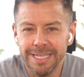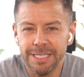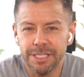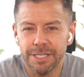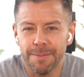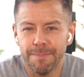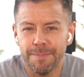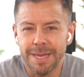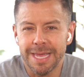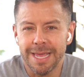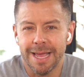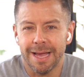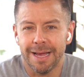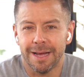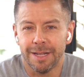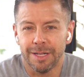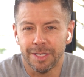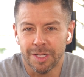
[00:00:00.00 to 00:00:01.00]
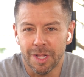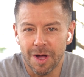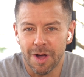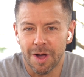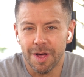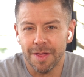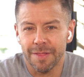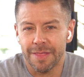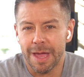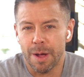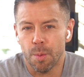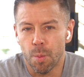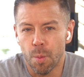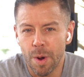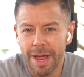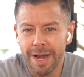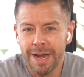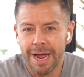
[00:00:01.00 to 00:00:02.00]
it to be a law that
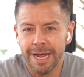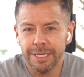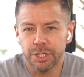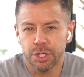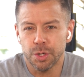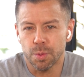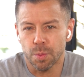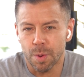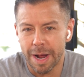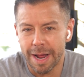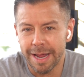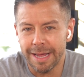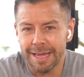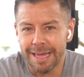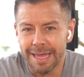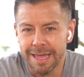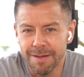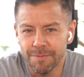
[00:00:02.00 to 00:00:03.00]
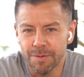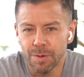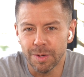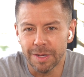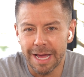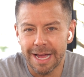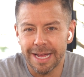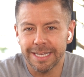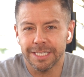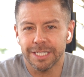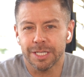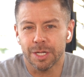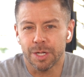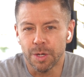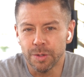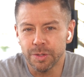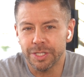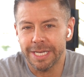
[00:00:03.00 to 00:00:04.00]
when I do right, evil lies
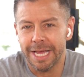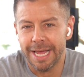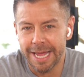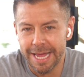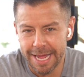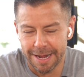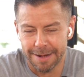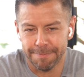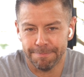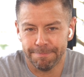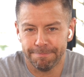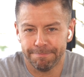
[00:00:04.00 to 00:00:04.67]
close at hand.